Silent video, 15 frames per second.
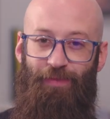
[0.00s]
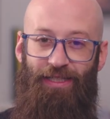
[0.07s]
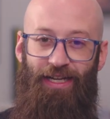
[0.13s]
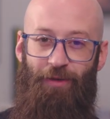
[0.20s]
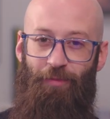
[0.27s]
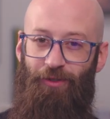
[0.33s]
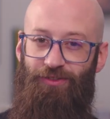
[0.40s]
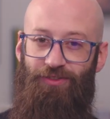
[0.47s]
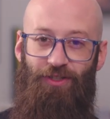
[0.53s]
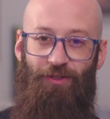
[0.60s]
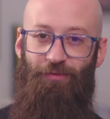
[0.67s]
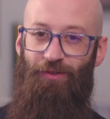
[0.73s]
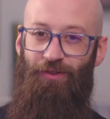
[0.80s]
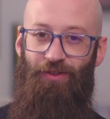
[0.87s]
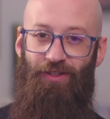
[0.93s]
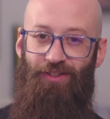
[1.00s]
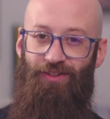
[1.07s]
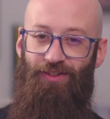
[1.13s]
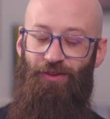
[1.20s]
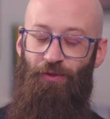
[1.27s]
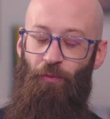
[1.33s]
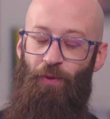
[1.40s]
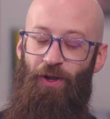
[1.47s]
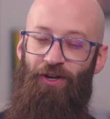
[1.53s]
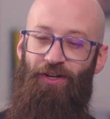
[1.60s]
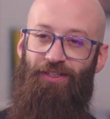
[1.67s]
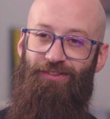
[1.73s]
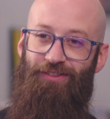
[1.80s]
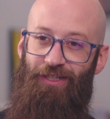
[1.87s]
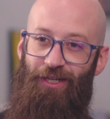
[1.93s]
yeah, I'm always looking for the
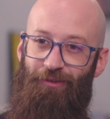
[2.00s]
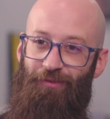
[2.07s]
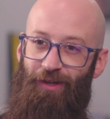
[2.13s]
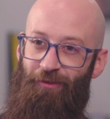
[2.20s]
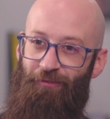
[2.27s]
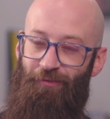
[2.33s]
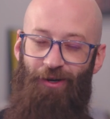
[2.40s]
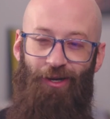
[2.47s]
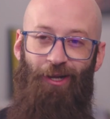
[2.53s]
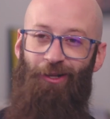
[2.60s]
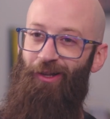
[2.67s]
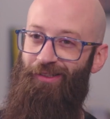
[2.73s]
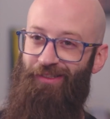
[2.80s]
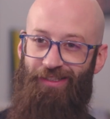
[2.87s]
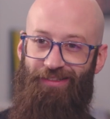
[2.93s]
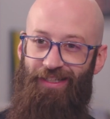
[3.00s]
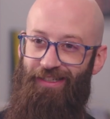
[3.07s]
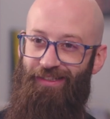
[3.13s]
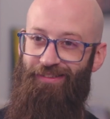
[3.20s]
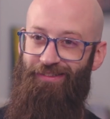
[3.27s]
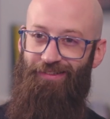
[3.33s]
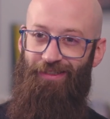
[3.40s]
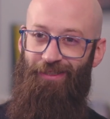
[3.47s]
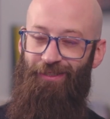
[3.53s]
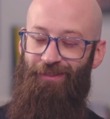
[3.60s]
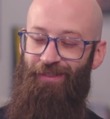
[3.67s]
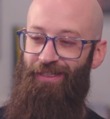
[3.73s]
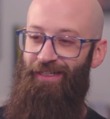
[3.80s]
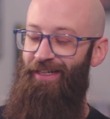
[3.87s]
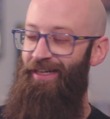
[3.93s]
weirdest stuff. I have a very eclectic taste, so
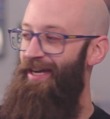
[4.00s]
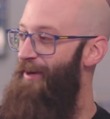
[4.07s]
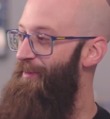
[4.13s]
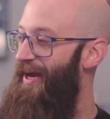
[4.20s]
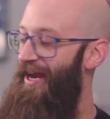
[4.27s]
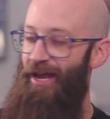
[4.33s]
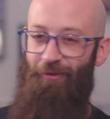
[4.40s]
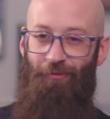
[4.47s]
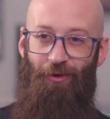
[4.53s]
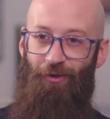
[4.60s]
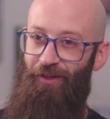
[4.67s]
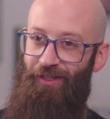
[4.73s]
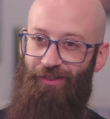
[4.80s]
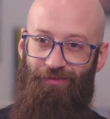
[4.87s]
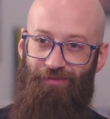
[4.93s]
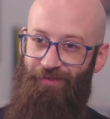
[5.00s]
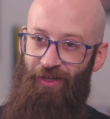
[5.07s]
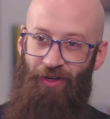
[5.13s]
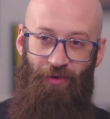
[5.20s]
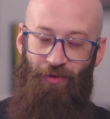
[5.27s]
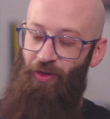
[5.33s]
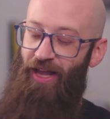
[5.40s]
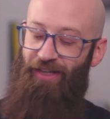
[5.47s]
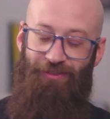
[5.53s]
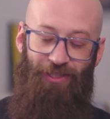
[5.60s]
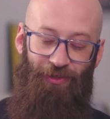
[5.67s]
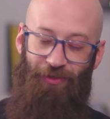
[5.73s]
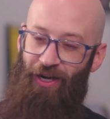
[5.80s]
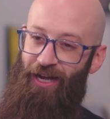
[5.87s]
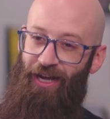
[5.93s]
I have all the classic
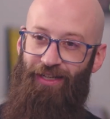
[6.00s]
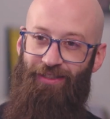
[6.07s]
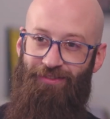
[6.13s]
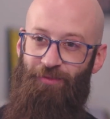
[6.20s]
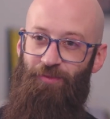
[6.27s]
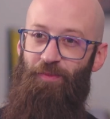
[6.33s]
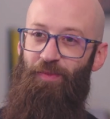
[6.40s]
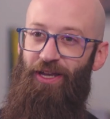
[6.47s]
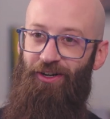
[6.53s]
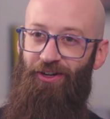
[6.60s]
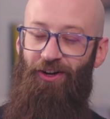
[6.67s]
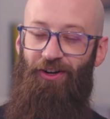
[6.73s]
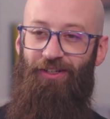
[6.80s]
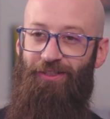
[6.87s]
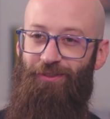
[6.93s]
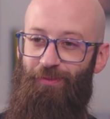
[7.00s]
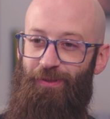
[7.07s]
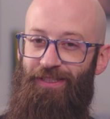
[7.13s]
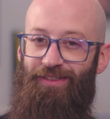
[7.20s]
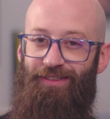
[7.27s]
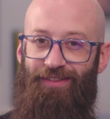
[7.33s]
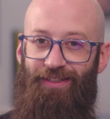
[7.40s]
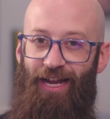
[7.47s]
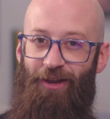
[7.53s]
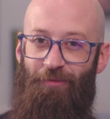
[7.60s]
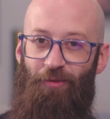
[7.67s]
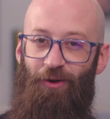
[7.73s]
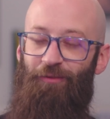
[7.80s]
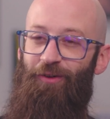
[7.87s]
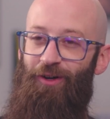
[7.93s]
rock and some of the bigger artists, but I have
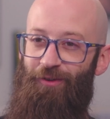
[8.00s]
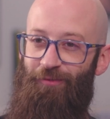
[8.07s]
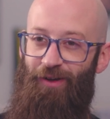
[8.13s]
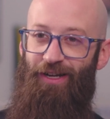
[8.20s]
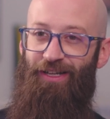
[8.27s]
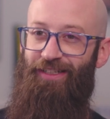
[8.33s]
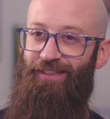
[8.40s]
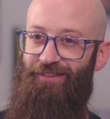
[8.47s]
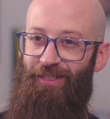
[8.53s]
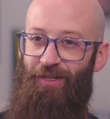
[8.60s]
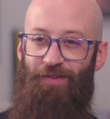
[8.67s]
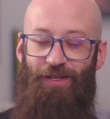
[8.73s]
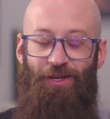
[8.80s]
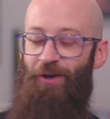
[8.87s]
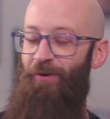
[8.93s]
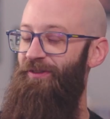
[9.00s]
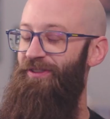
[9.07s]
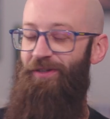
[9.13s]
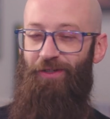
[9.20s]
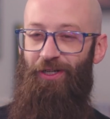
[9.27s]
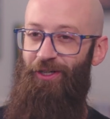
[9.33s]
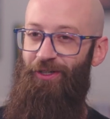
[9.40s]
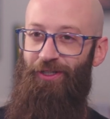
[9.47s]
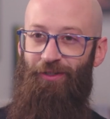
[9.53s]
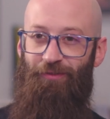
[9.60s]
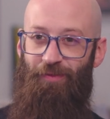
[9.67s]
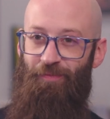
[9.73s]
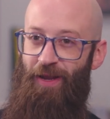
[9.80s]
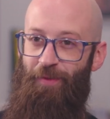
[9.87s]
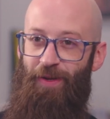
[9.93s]
more fun finding stuff that no one's ever heard of
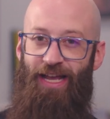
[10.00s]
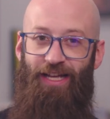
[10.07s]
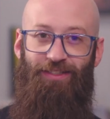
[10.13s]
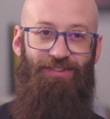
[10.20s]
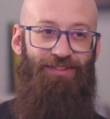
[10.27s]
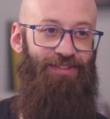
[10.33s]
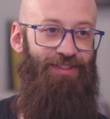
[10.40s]
and maybe has